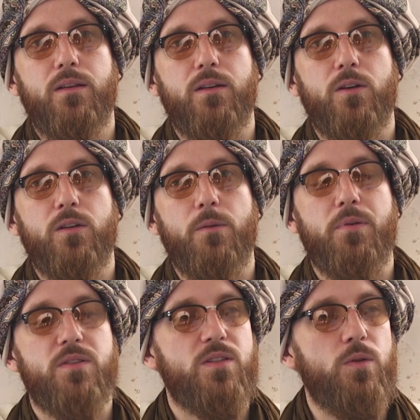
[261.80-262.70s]
the
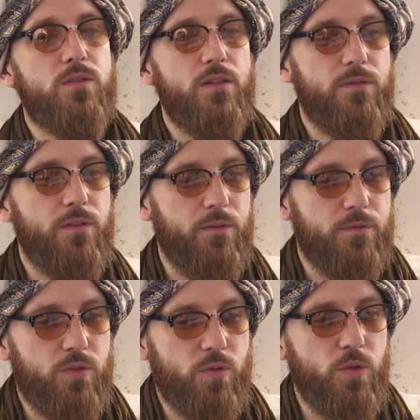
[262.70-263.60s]
pursuit
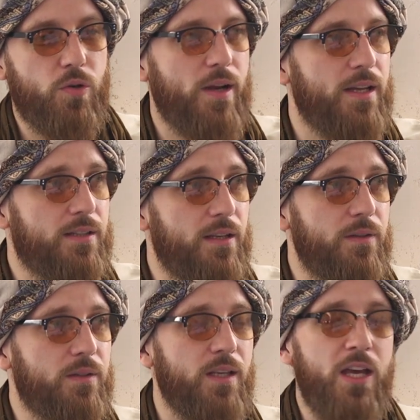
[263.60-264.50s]
of true
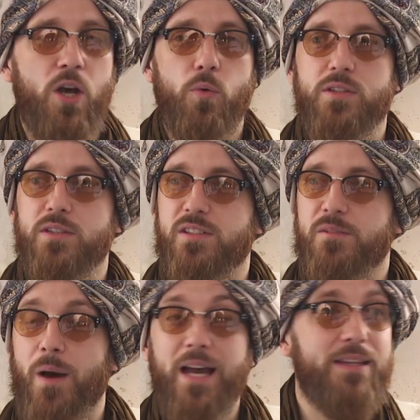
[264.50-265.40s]
creativity, which
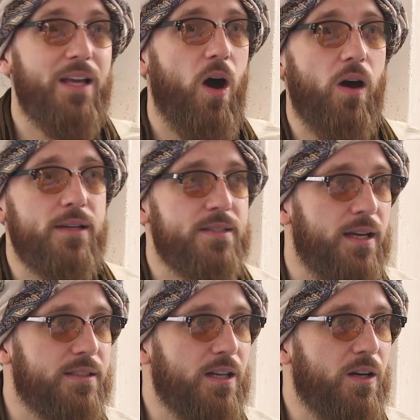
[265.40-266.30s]
inspired the
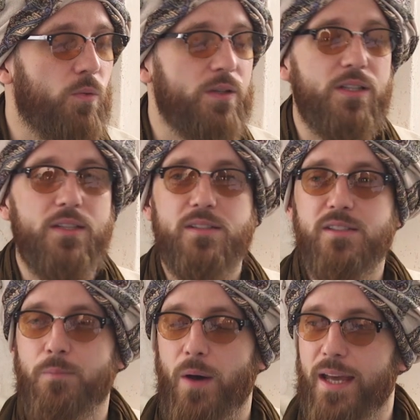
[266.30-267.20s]
architecture, which
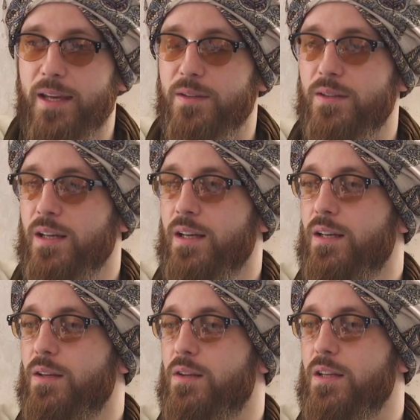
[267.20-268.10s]
inspired
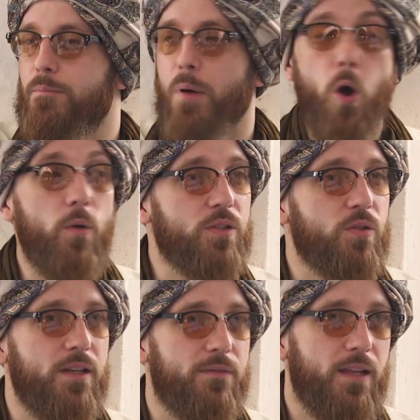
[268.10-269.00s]
the
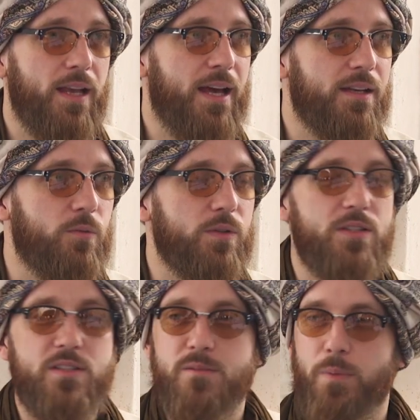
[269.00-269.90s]
poetry of the land,
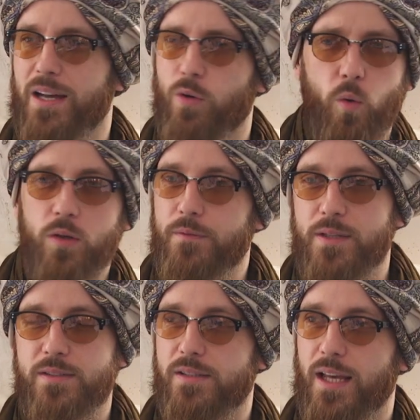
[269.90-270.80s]
which inspired all
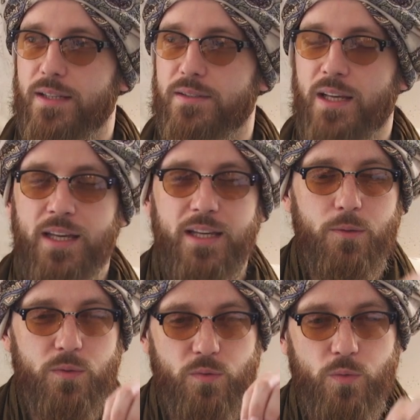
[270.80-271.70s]
of these things.
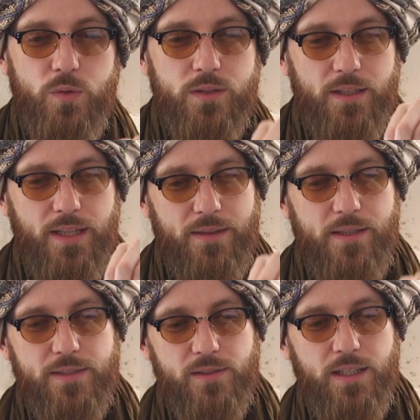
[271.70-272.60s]
It was rooted in
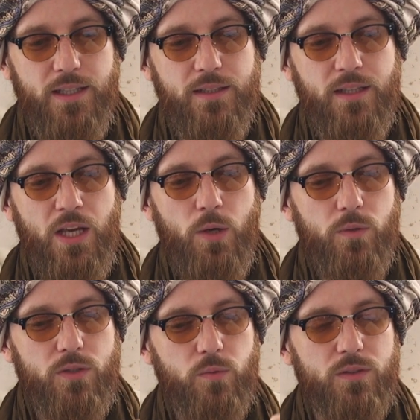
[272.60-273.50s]
this seed,
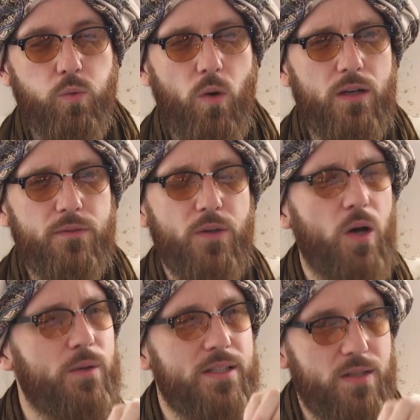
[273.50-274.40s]
which was one of
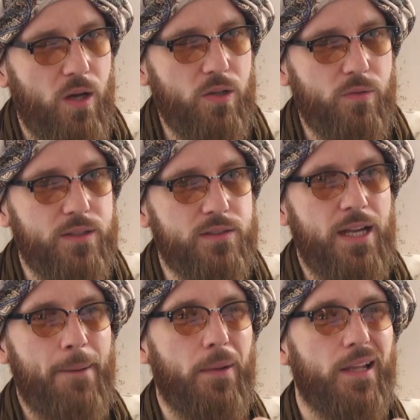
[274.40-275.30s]
not only
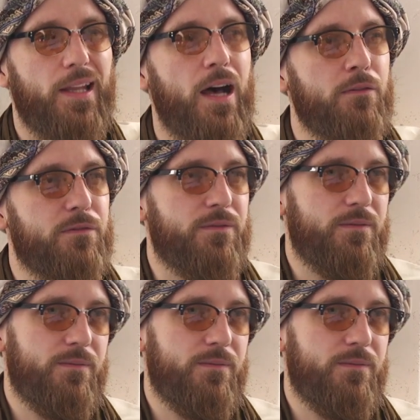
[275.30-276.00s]
tolerance but love.